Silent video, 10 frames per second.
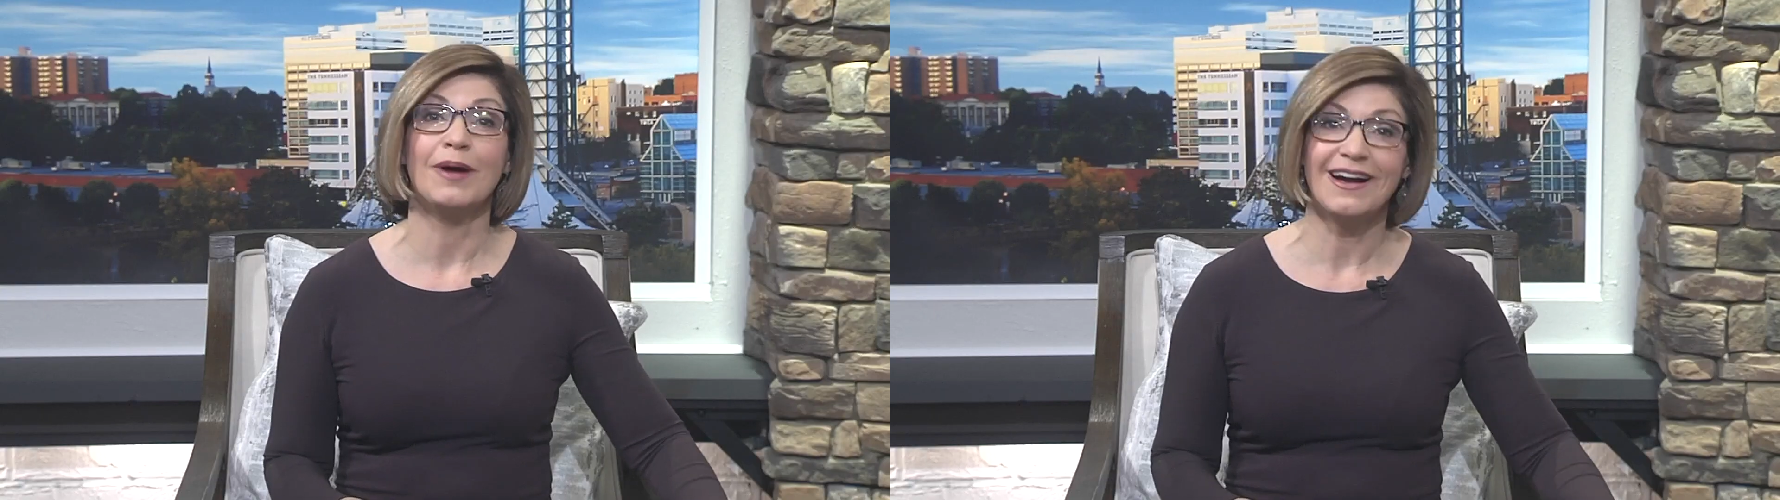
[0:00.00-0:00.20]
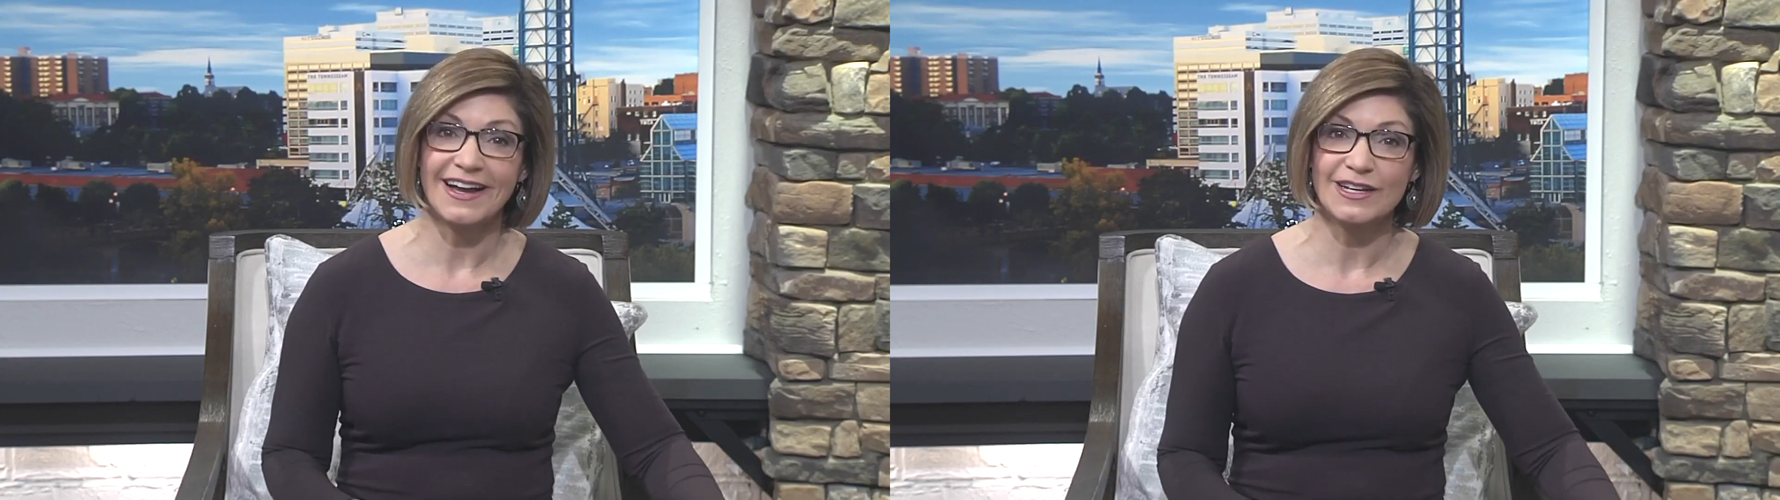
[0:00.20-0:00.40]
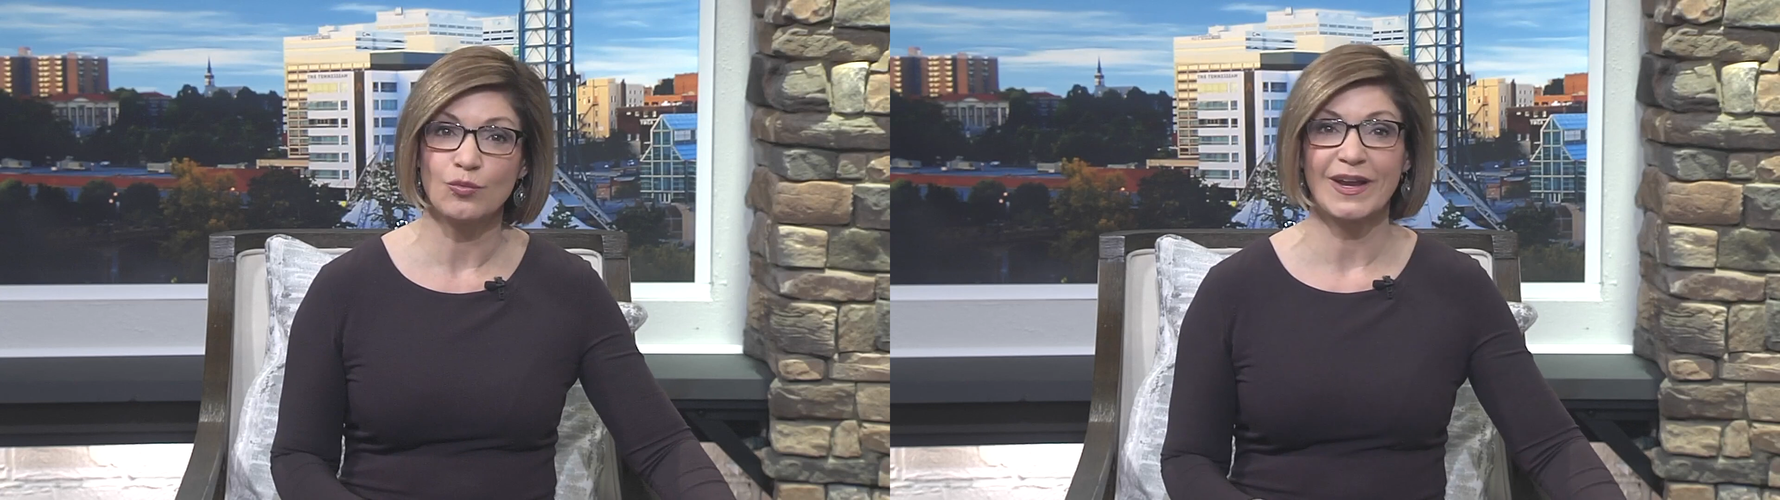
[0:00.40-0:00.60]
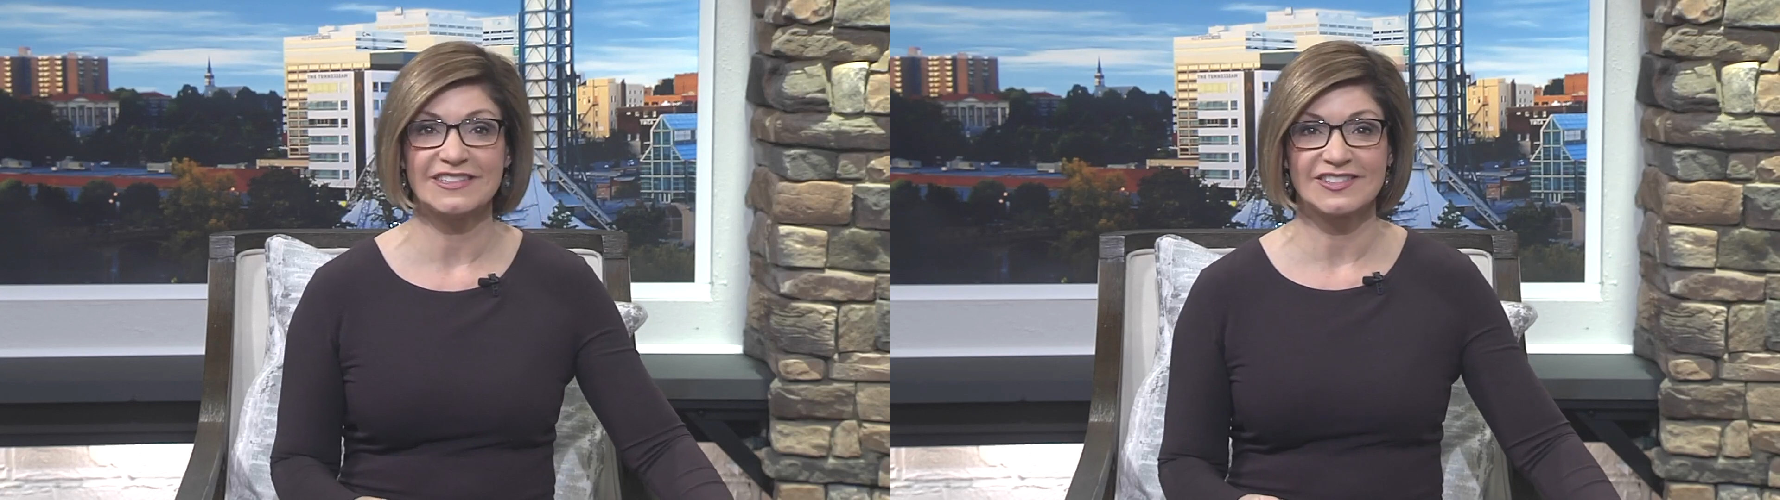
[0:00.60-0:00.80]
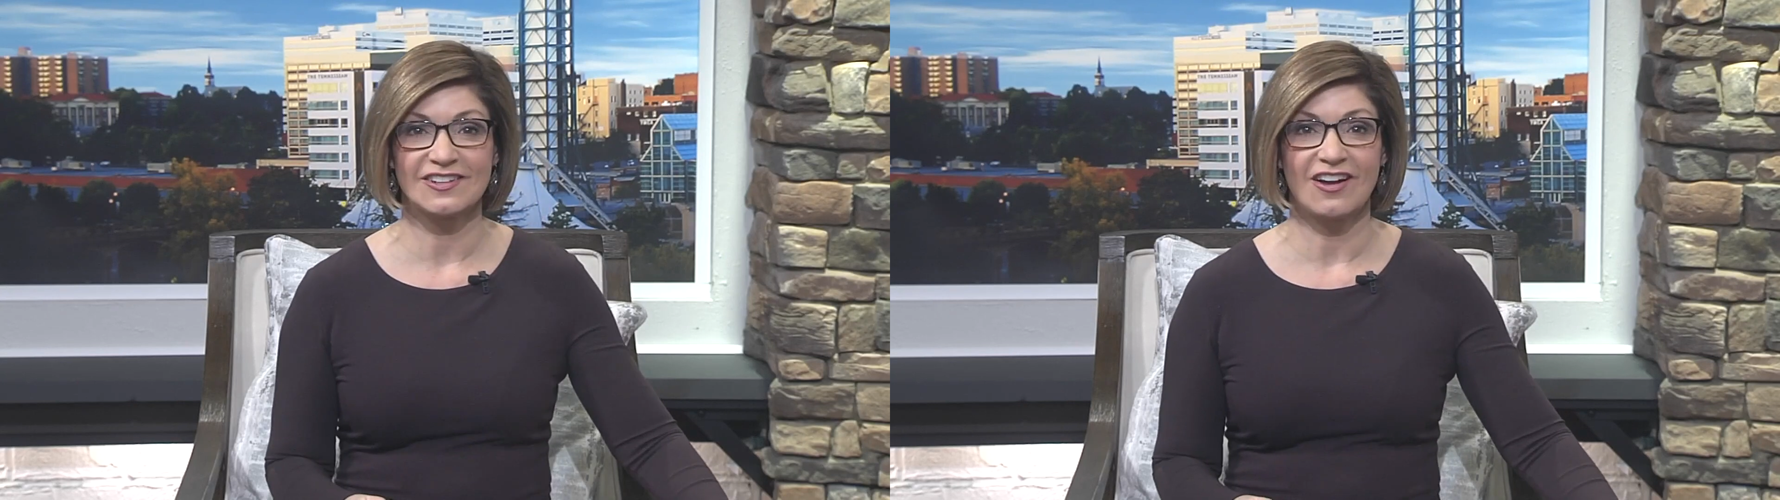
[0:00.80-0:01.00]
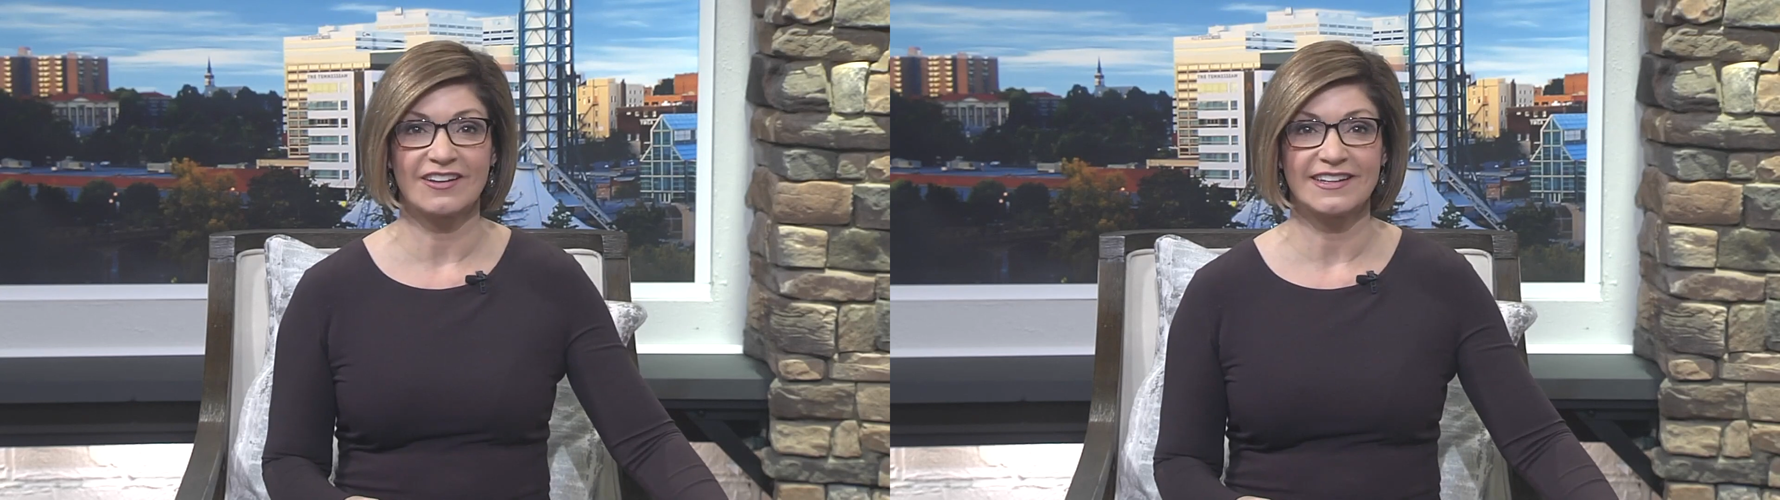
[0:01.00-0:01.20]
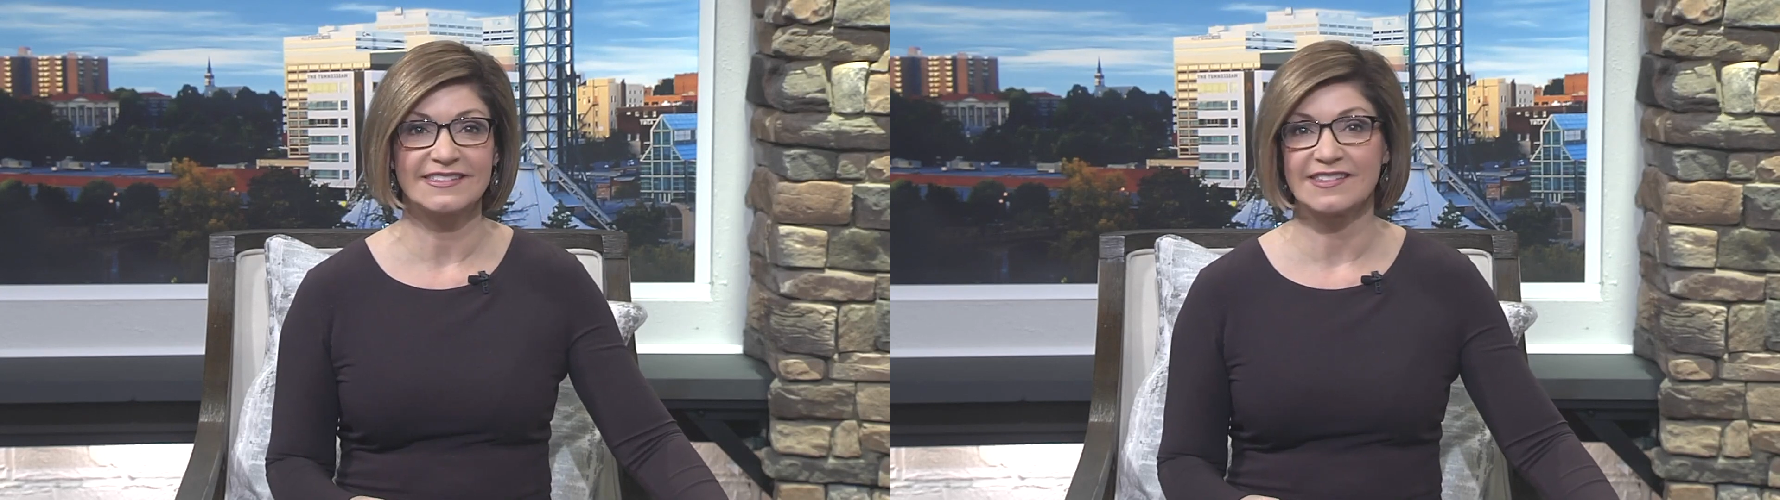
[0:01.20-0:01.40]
behind Waynestock,